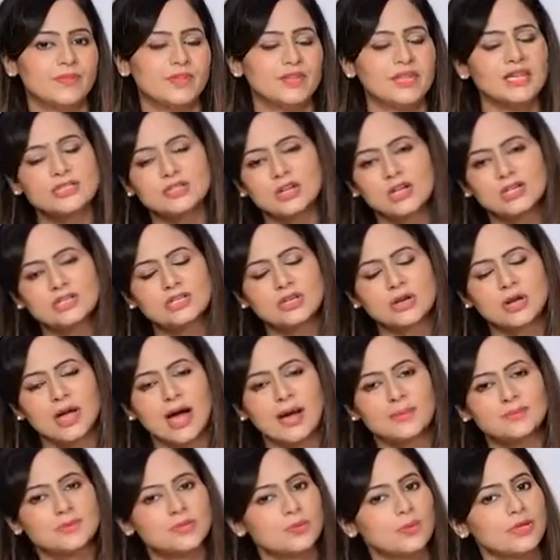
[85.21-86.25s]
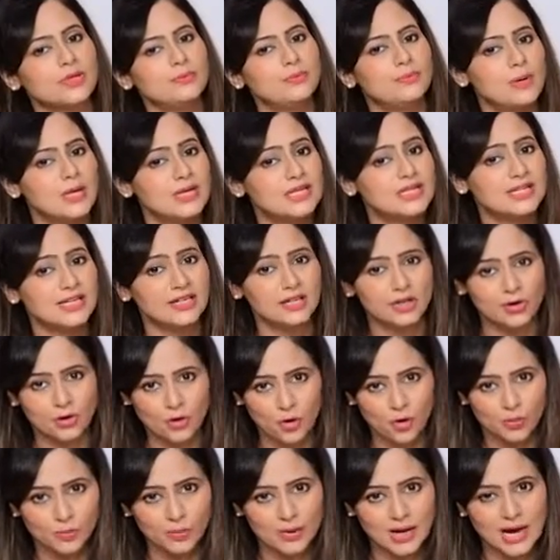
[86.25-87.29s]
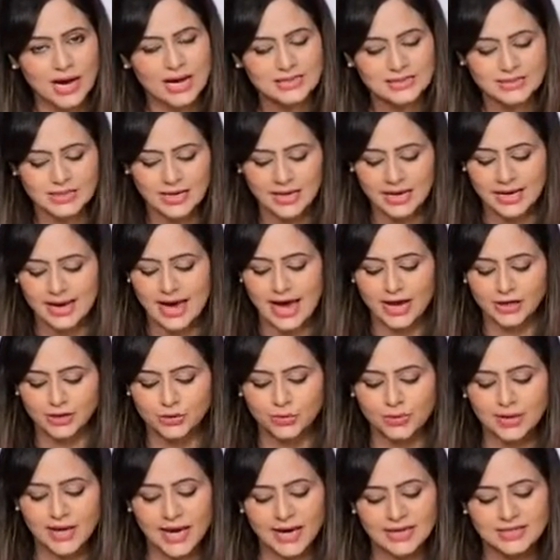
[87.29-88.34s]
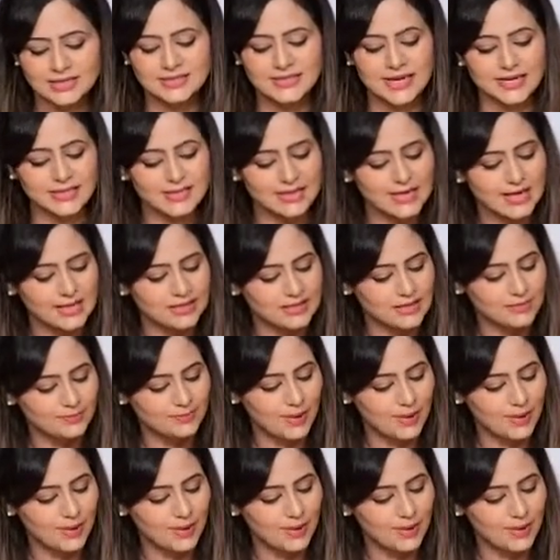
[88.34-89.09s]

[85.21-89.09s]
This also comes with built-in Chromecast, and you get dedicated